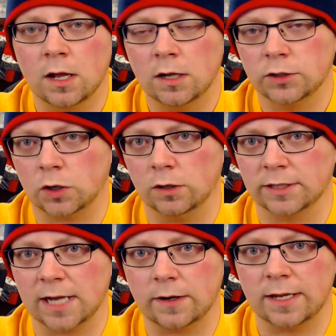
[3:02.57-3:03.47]

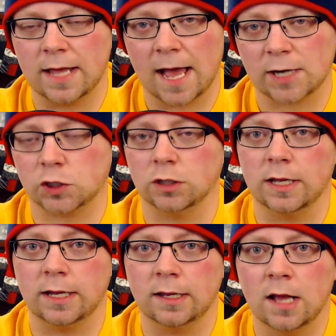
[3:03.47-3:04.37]
Turns out he
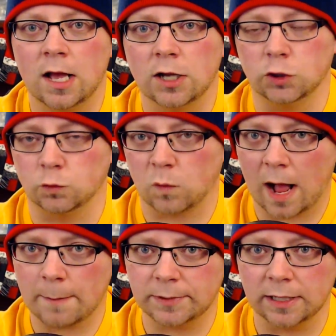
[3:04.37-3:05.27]
actually
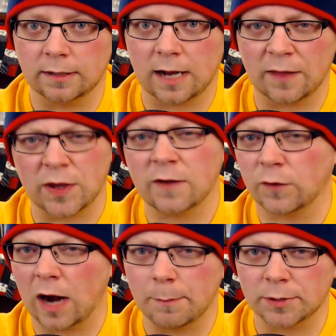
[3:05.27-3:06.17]
dropped it, I think,
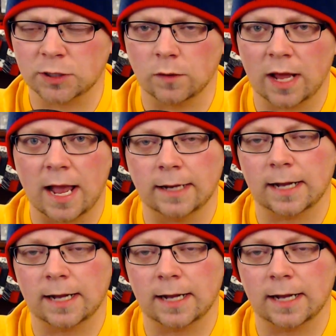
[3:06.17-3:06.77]
for episode 8.